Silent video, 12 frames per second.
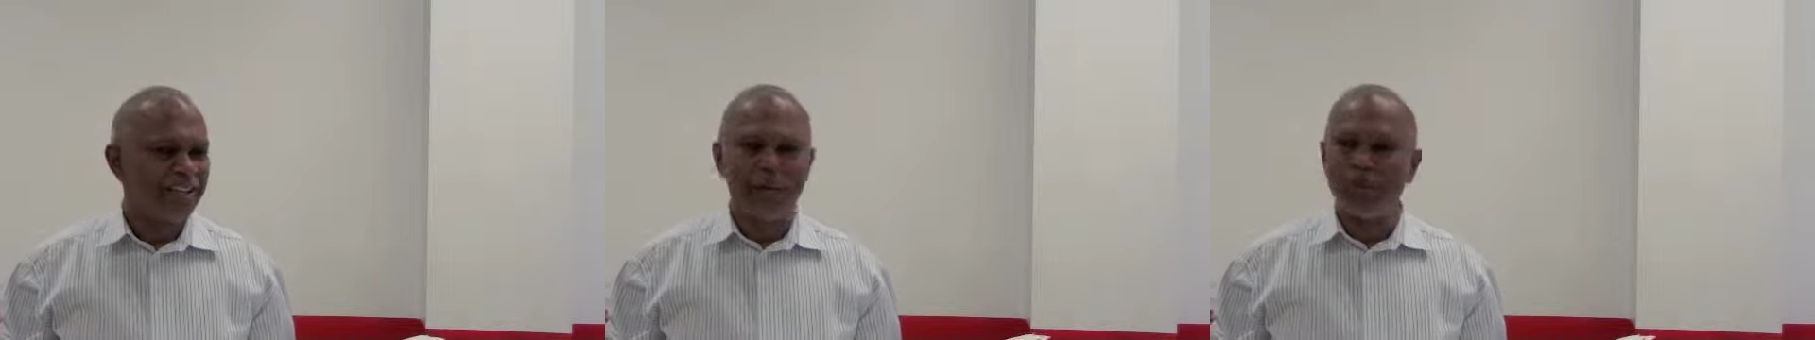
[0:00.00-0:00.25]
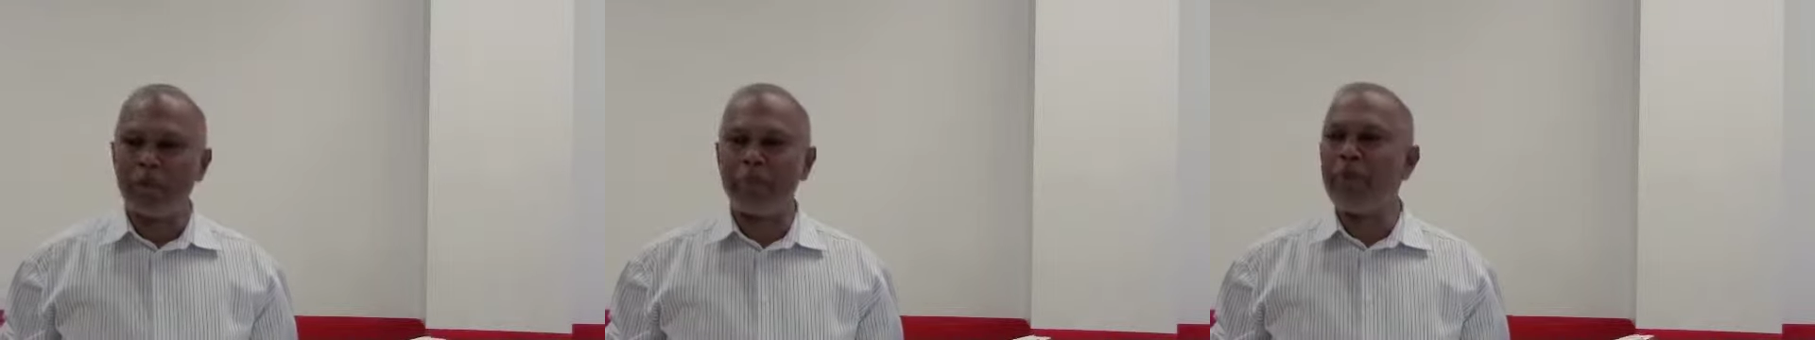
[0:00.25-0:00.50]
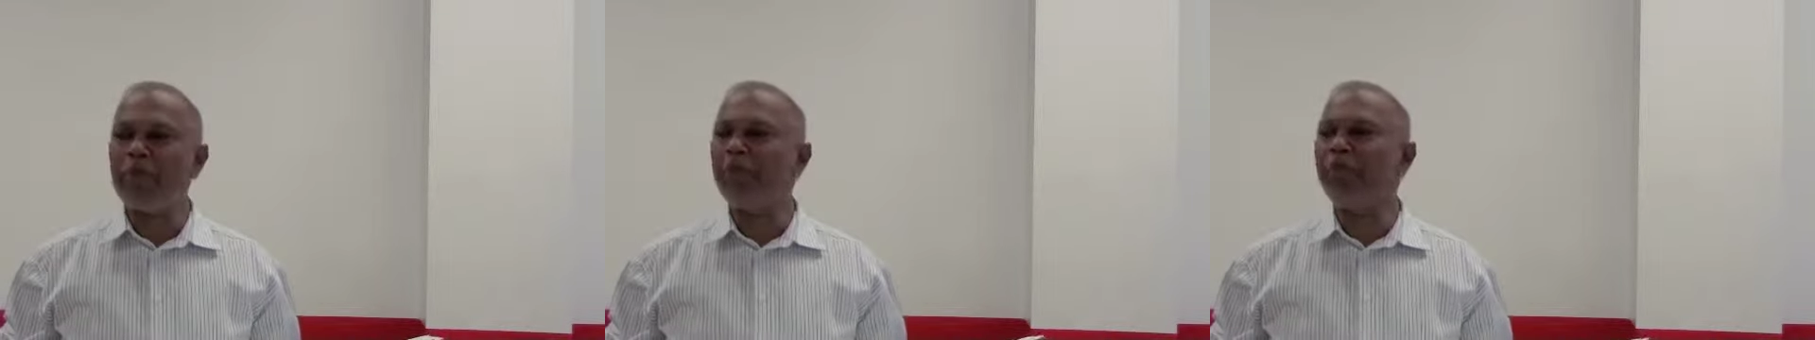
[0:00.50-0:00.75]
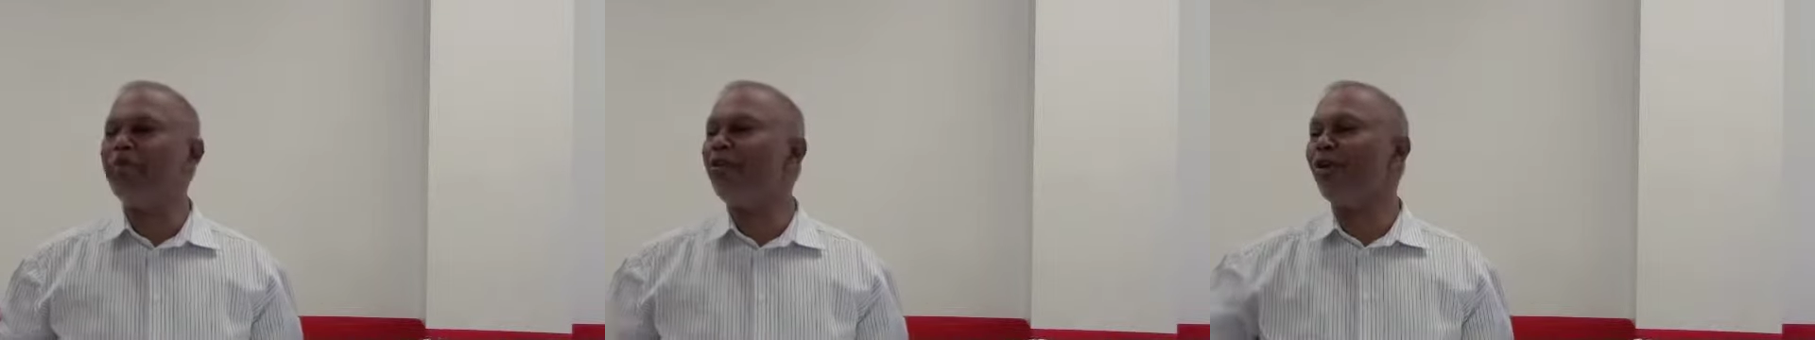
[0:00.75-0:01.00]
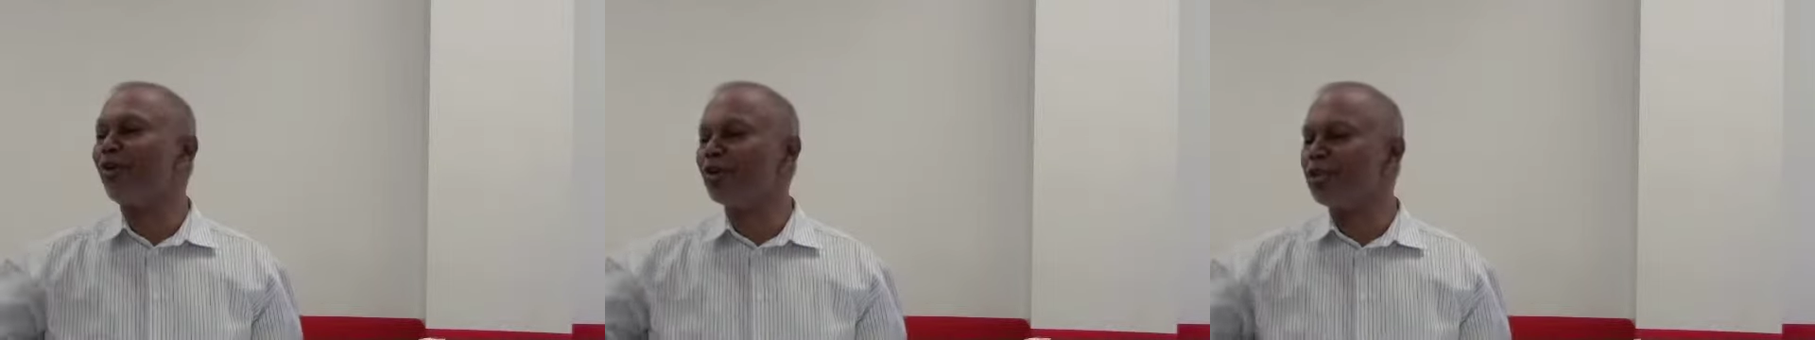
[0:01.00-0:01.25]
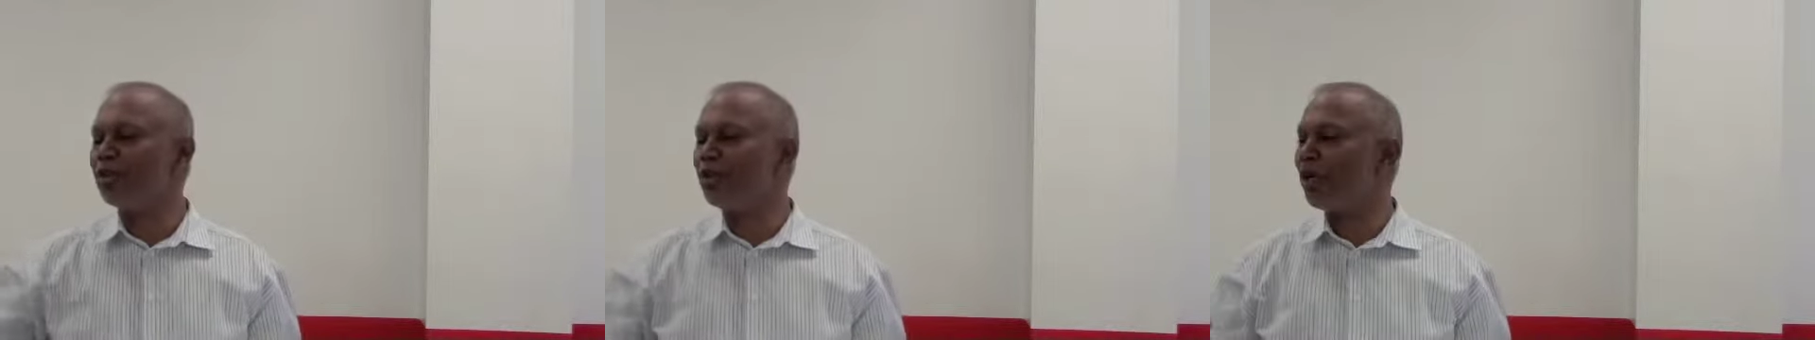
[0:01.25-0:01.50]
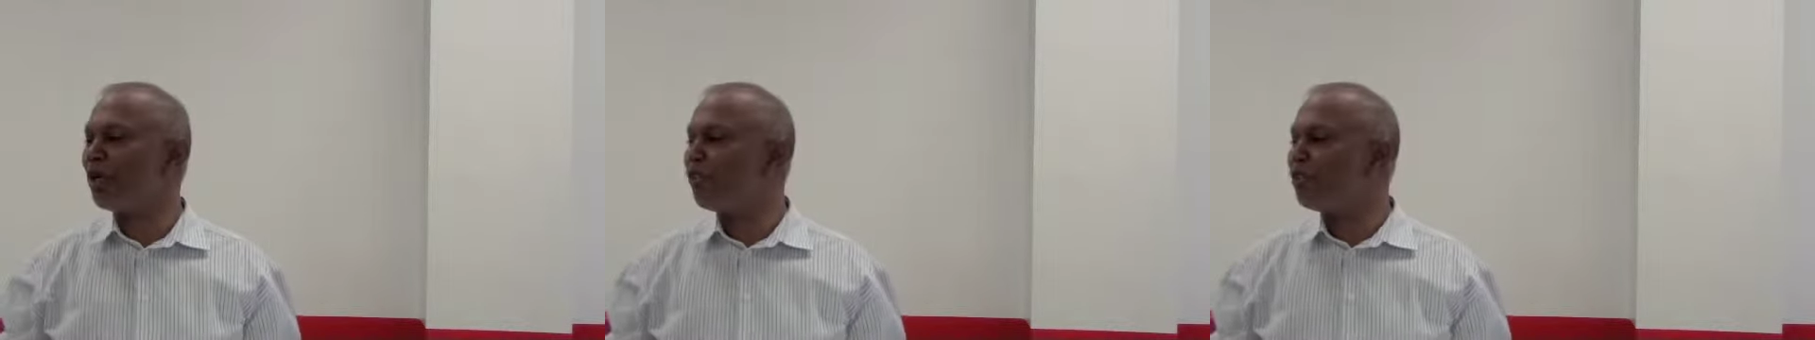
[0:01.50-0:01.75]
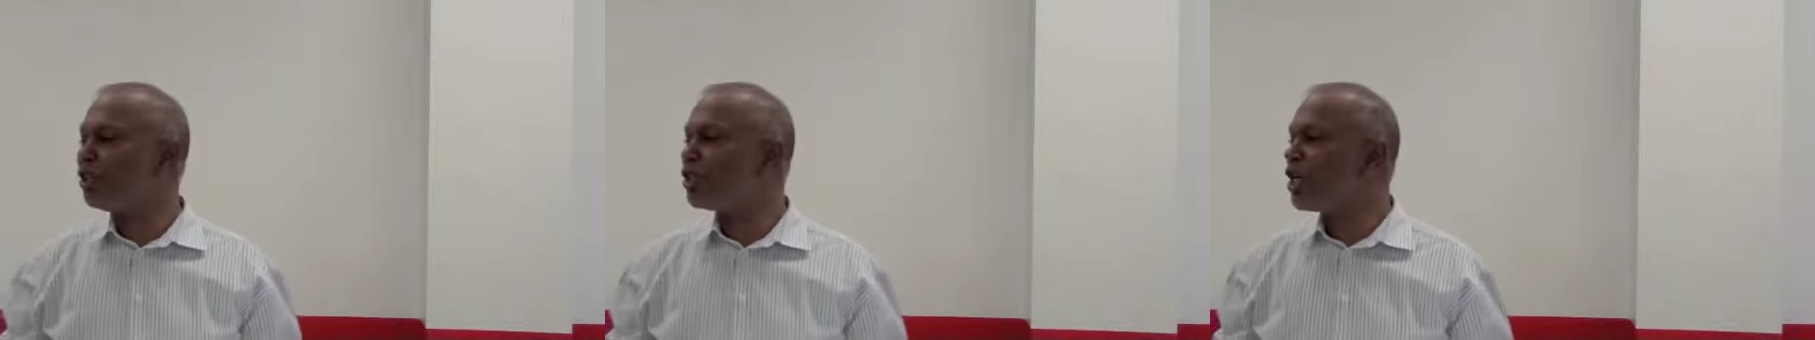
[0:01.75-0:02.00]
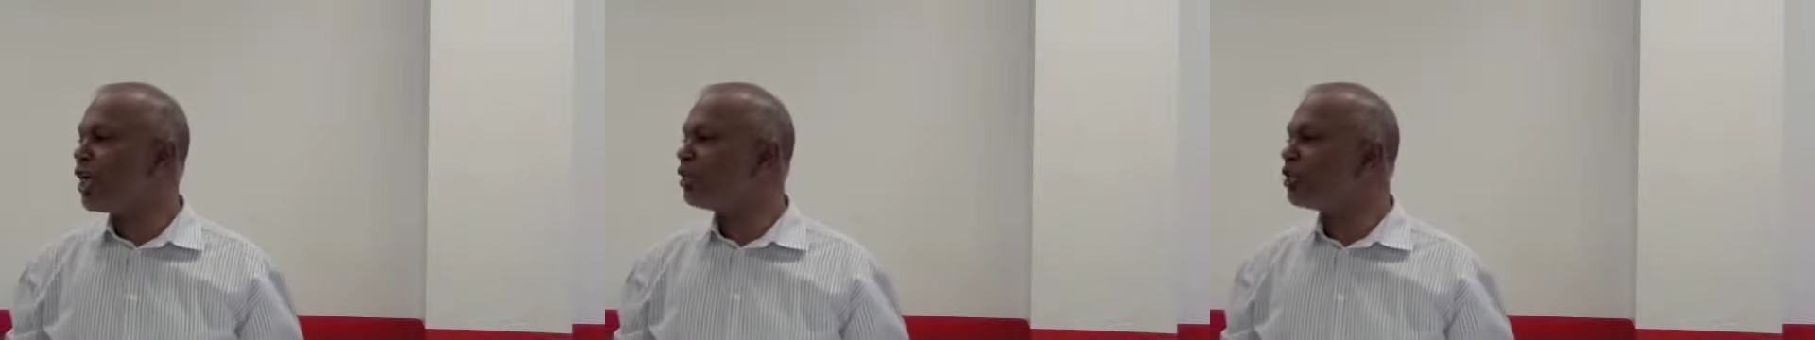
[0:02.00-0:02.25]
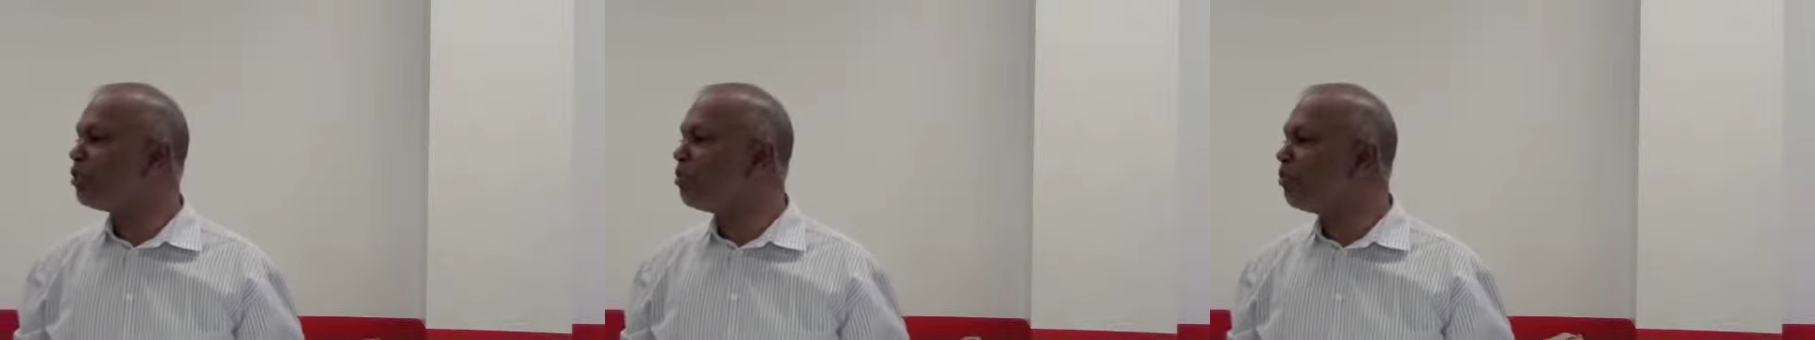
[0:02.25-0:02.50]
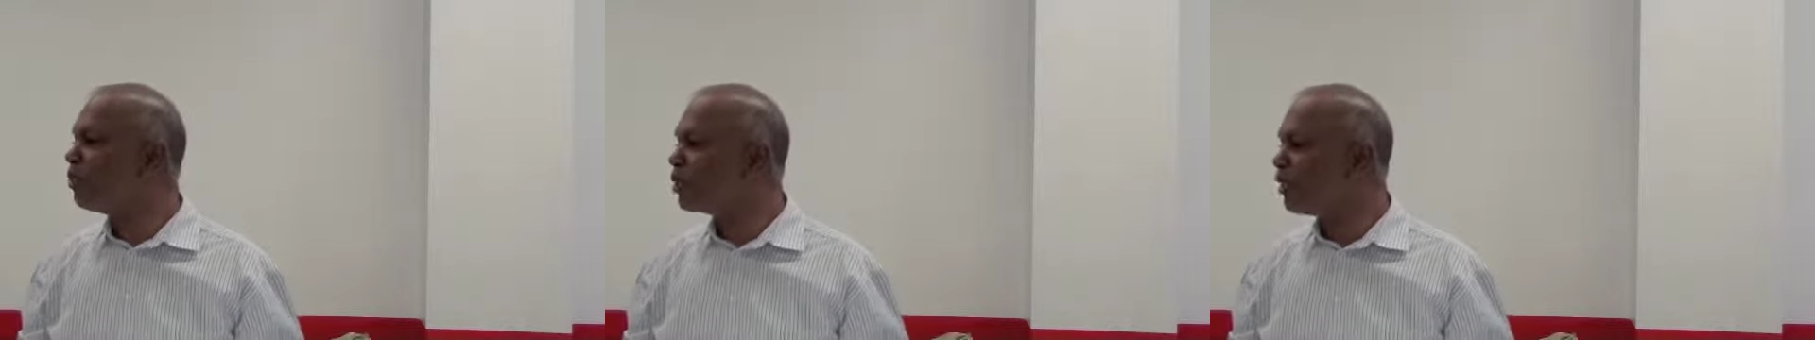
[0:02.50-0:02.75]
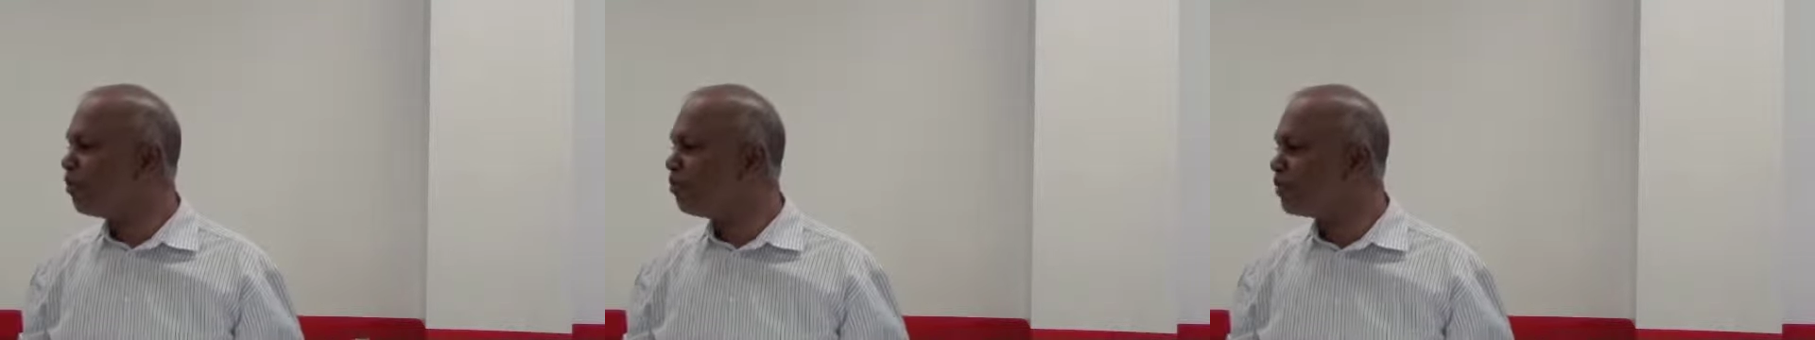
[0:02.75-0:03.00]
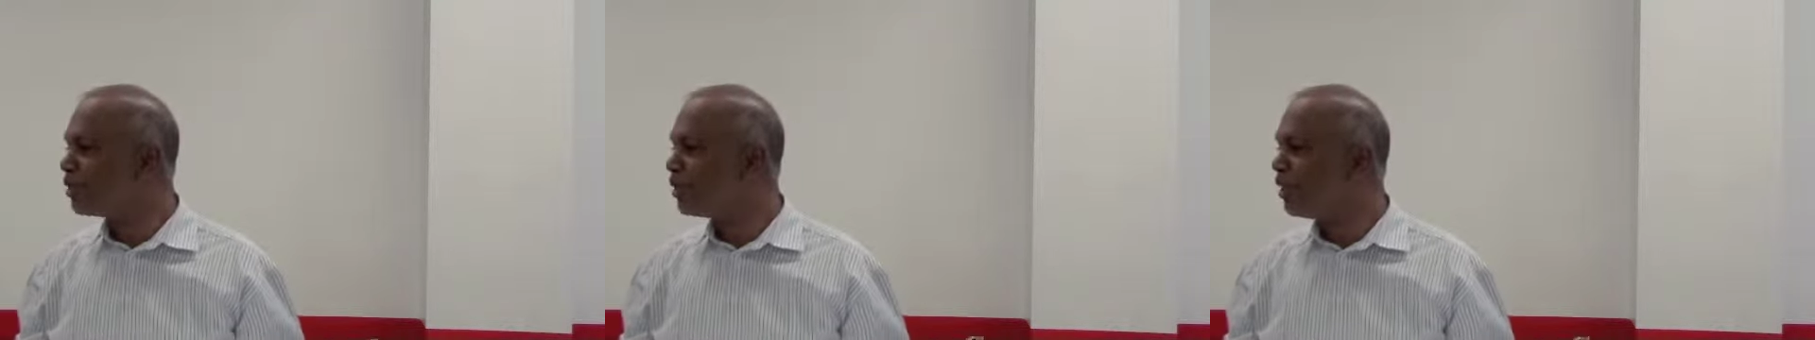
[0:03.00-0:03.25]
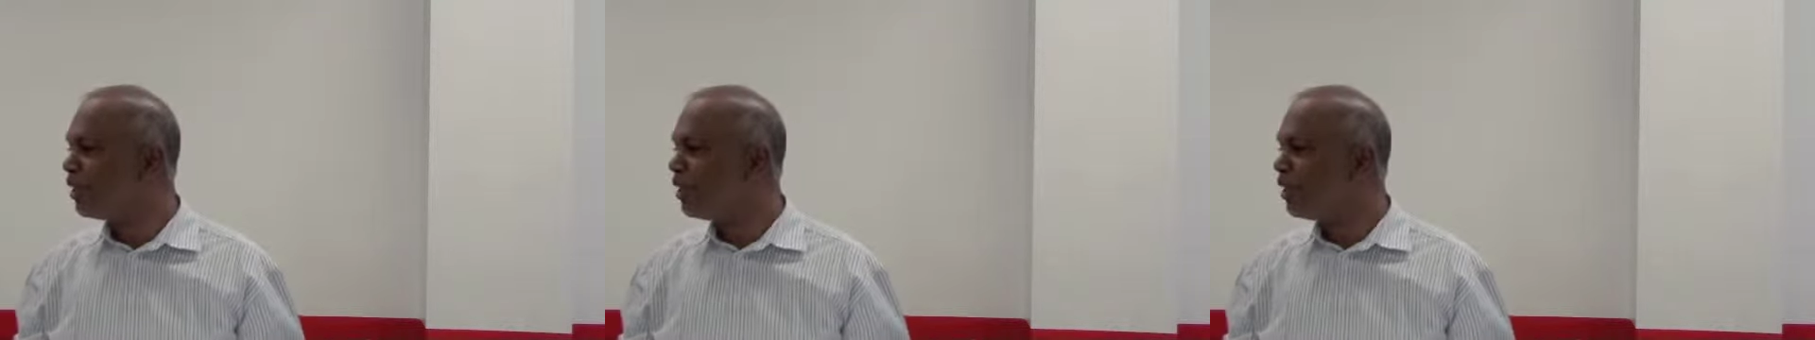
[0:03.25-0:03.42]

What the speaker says: There were people before us who were given the chance to be Muslims,